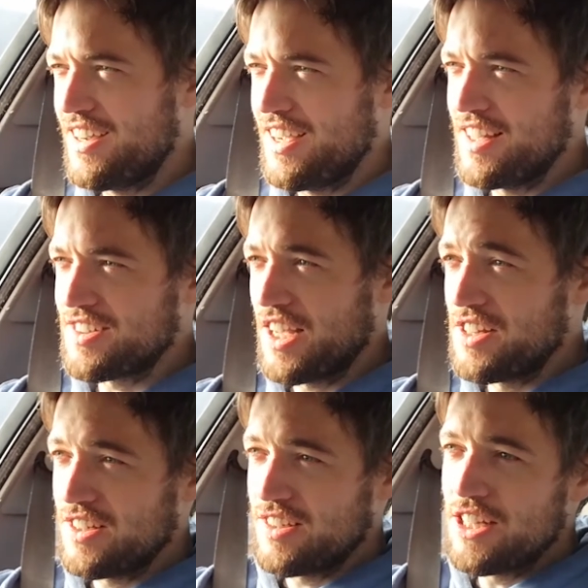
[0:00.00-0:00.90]

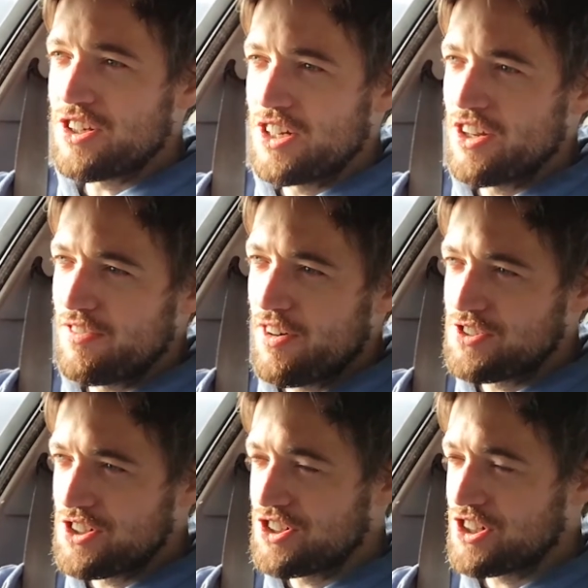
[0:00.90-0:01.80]
The e39 5
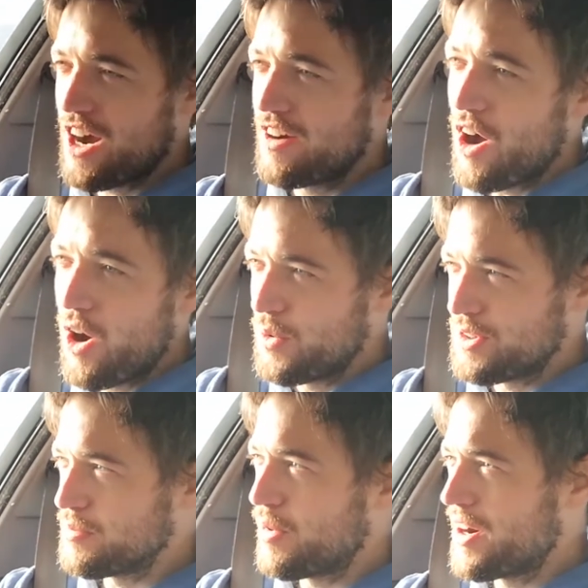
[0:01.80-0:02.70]
Series is a car I've always
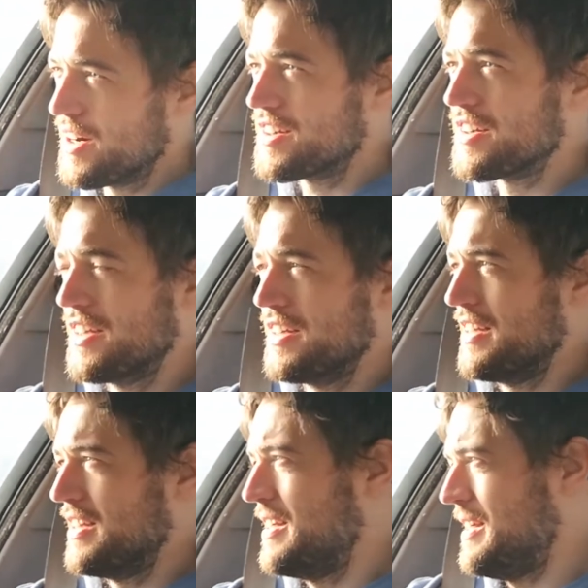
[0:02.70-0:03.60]
admired.
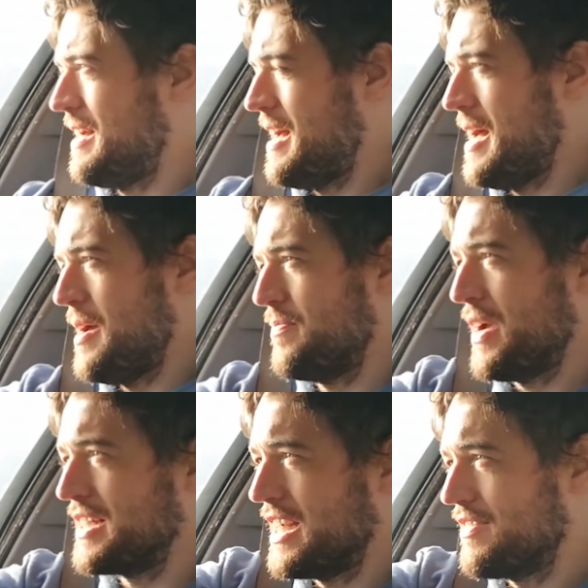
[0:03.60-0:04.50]

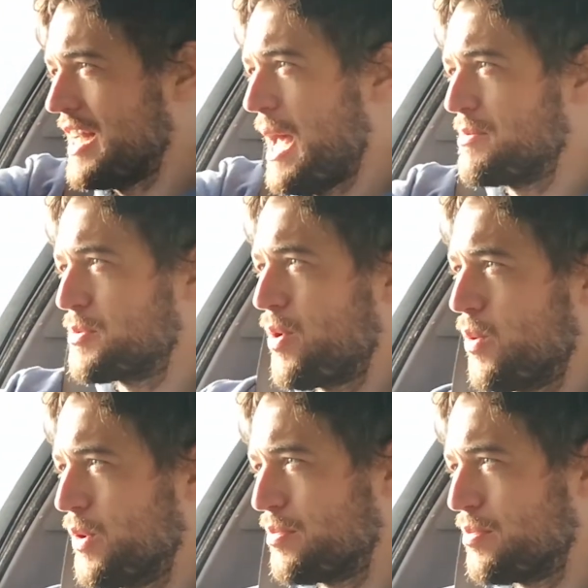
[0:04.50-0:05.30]
I did have an M Sport one